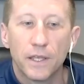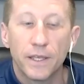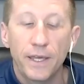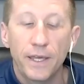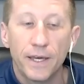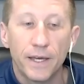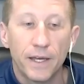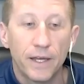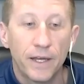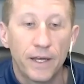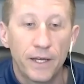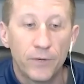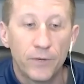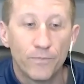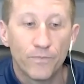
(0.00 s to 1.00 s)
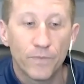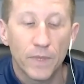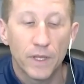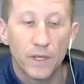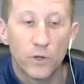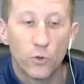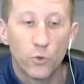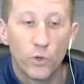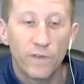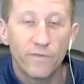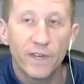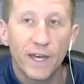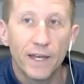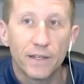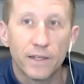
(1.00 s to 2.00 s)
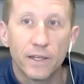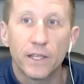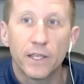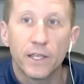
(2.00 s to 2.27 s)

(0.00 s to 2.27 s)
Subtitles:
Yeah, we've got,